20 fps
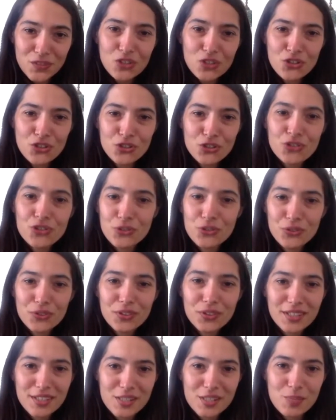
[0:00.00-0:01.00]
do you
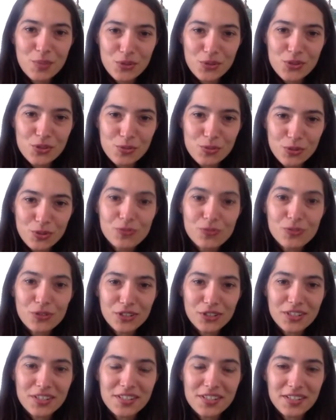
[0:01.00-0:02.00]
think it's possible for
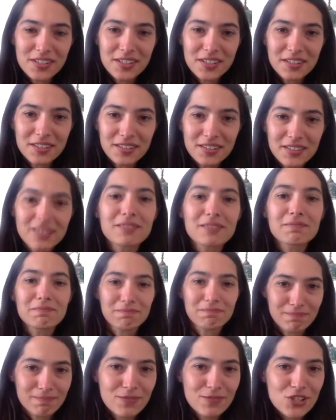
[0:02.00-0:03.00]
it
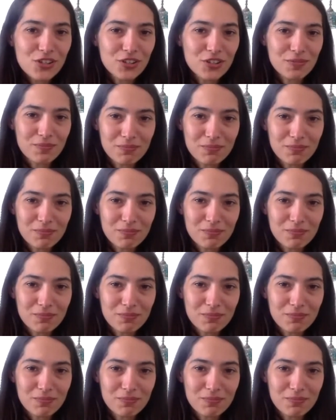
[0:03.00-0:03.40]
to